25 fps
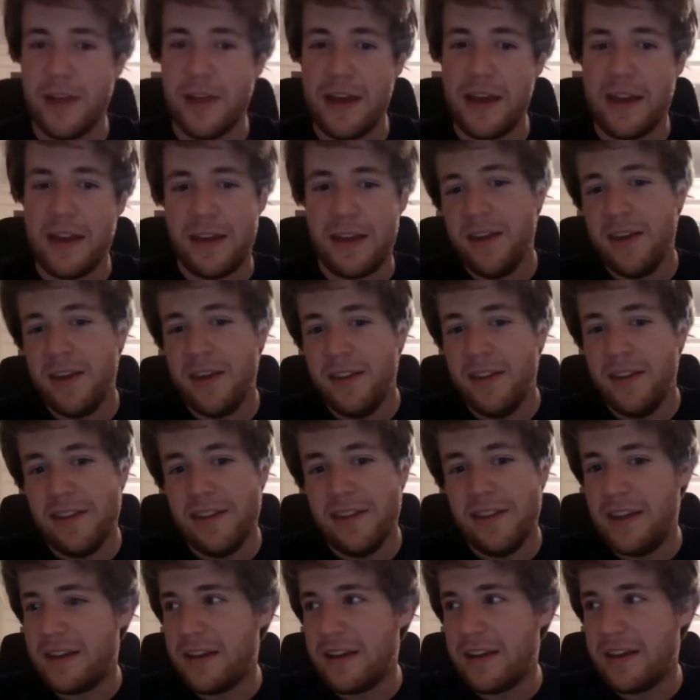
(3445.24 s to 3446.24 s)
like
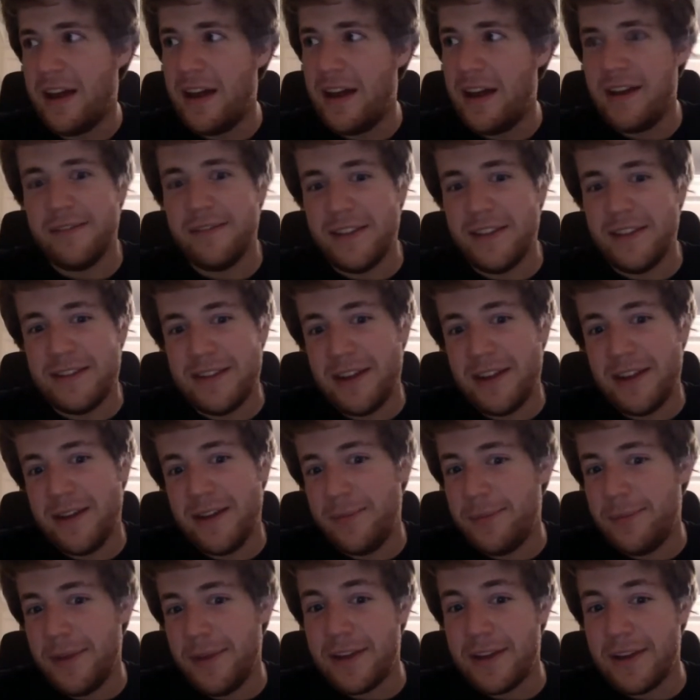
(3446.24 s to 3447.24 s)
like I have to
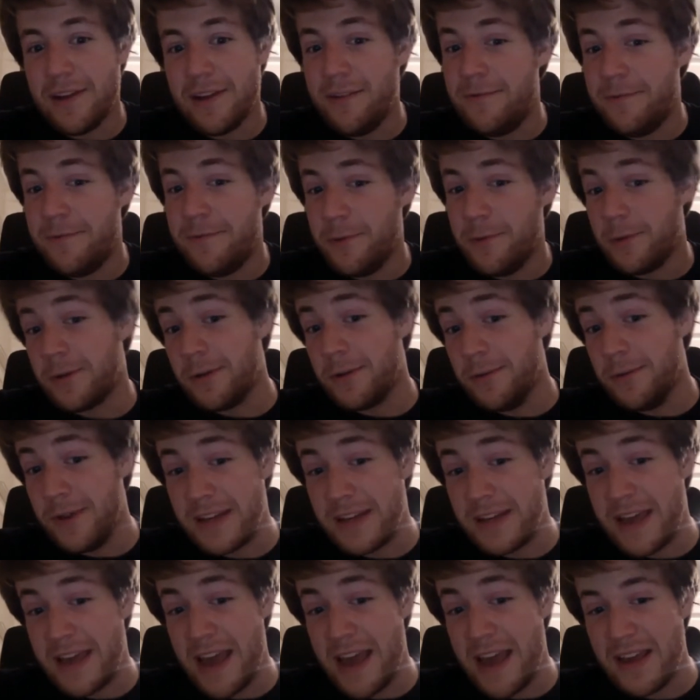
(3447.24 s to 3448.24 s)
set up like a
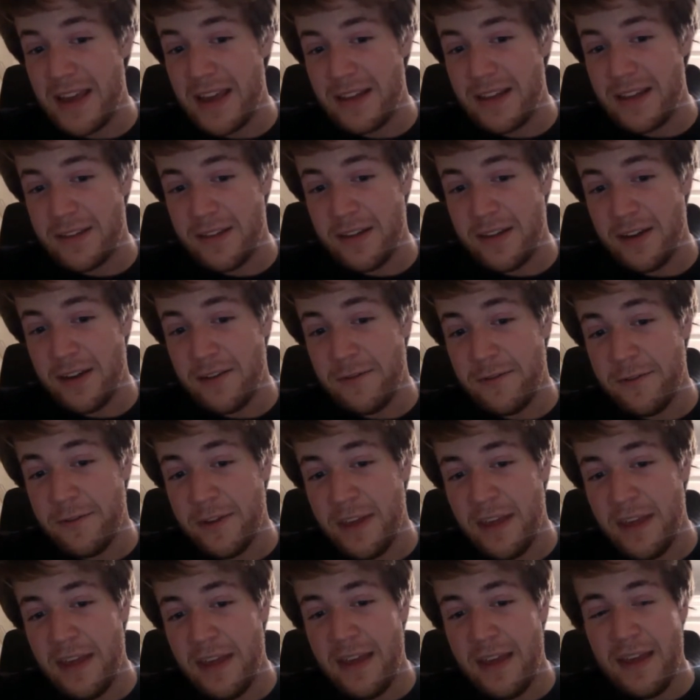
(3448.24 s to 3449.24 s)
401k and stuff.
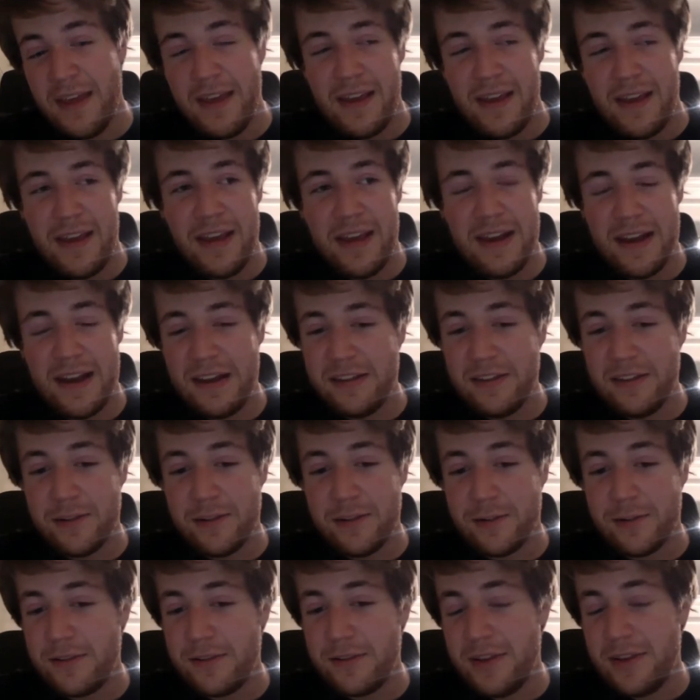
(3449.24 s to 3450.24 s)
And I
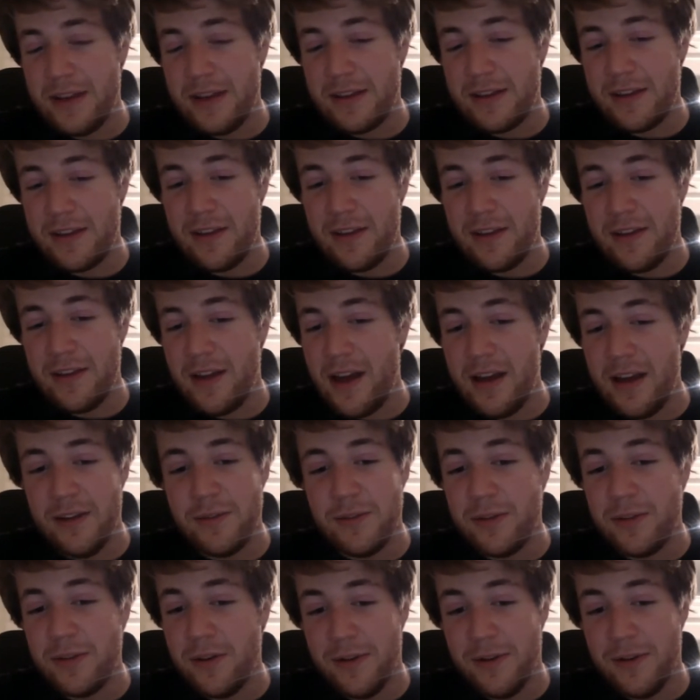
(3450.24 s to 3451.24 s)
literally like I
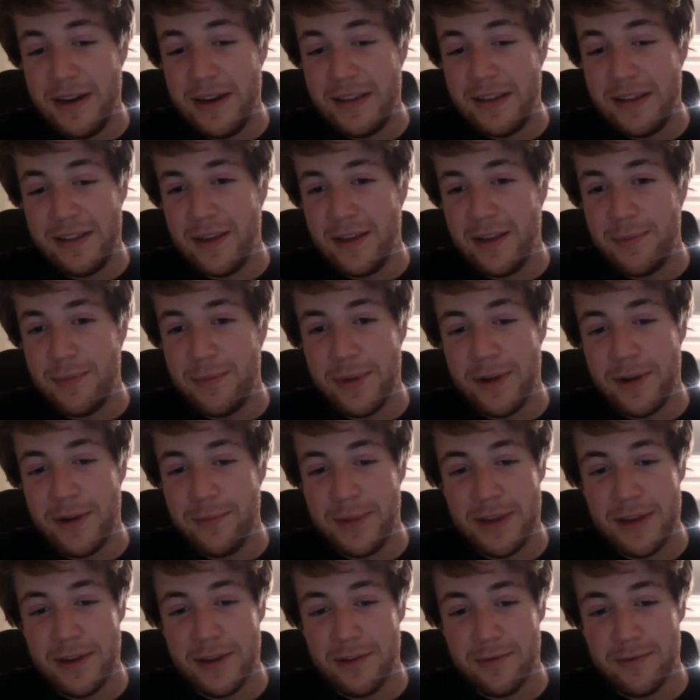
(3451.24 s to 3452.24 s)
don't know anything about
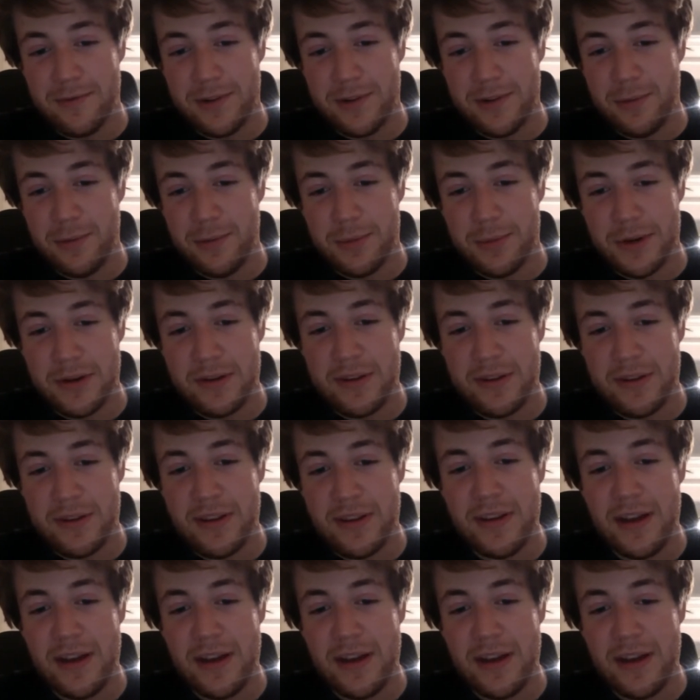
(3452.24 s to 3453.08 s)
being a real person.